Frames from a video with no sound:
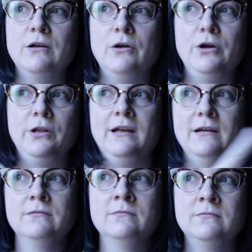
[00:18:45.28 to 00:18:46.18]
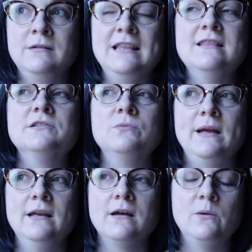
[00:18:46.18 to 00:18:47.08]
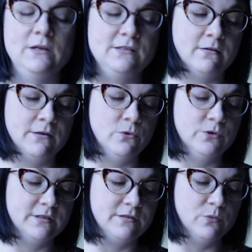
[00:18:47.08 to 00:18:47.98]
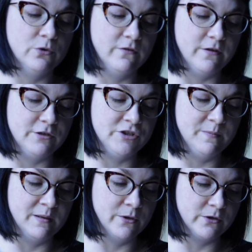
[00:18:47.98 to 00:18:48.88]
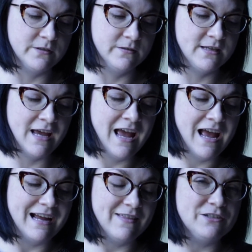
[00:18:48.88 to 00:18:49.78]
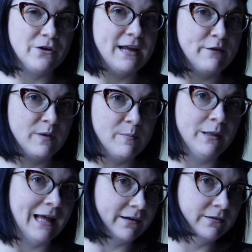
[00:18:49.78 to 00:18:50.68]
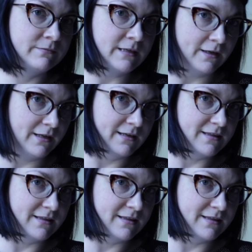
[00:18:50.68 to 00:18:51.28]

earlier in this week, I went to go and order some more of those shipping boxes, and they don't have my black color.